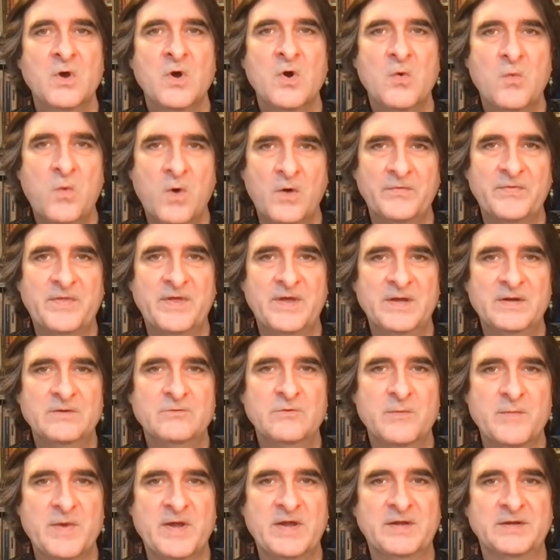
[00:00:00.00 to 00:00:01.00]
What then
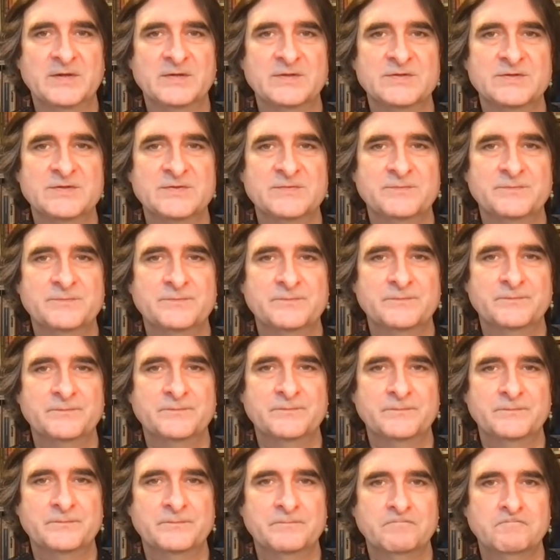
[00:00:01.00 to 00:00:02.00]
remains?
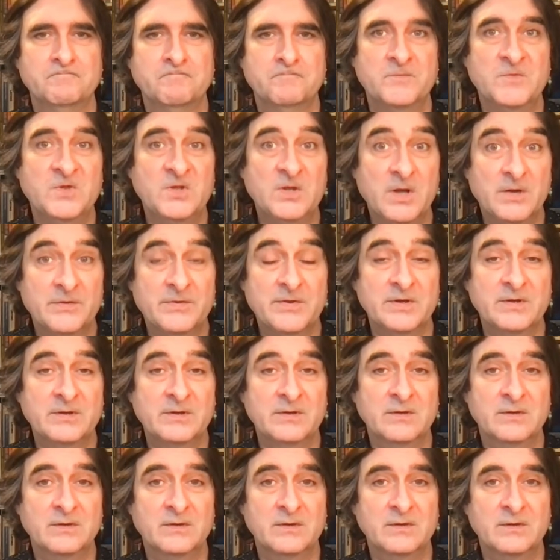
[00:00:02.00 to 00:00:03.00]
Nothing,
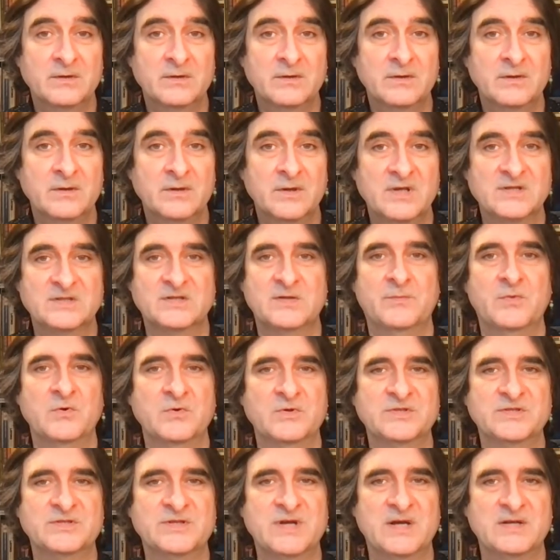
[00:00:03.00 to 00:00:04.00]
as the
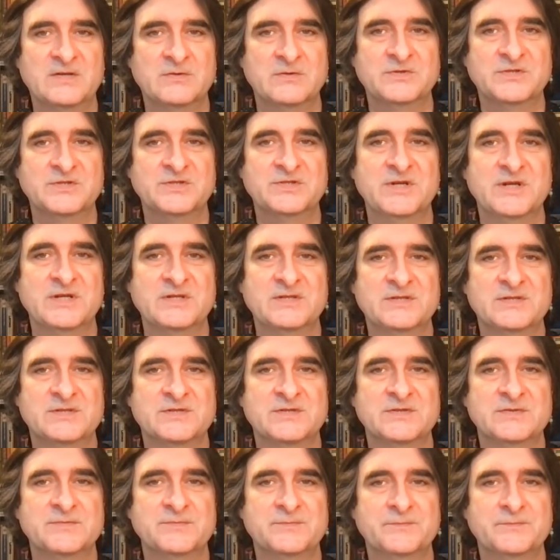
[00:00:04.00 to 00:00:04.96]
book's title suggests?